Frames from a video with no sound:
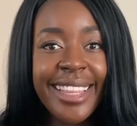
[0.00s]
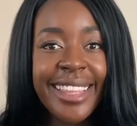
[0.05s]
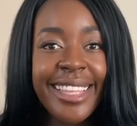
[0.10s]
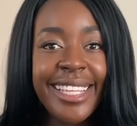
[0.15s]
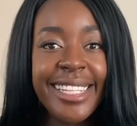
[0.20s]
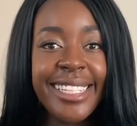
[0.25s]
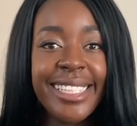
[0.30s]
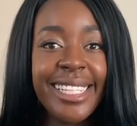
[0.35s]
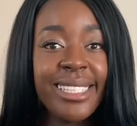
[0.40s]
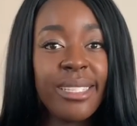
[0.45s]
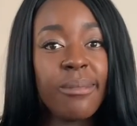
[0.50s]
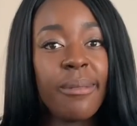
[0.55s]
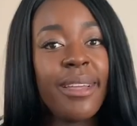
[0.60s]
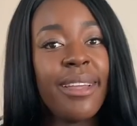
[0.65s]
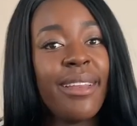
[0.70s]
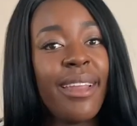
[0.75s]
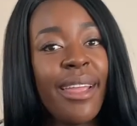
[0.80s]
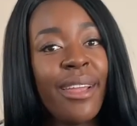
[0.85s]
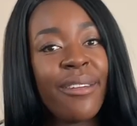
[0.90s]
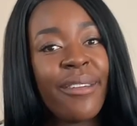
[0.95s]
This has
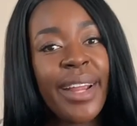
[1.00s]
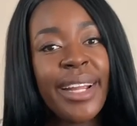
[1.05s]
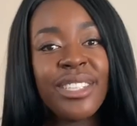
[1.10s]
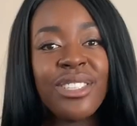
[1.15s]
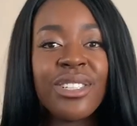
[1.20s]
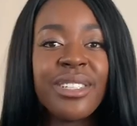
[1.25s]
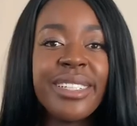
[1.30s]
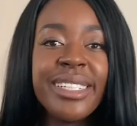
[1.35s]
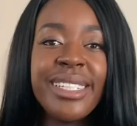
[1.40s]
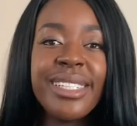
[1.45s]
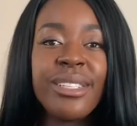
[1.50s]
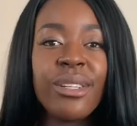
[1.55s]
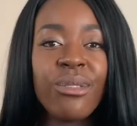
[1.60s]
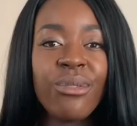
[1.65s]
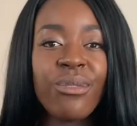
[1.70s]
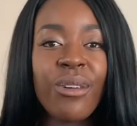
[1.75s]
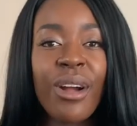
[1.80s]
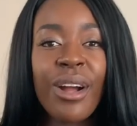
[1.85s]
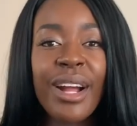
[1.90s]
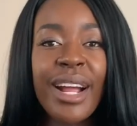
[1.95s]
been a great journey so
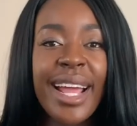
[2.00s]
far.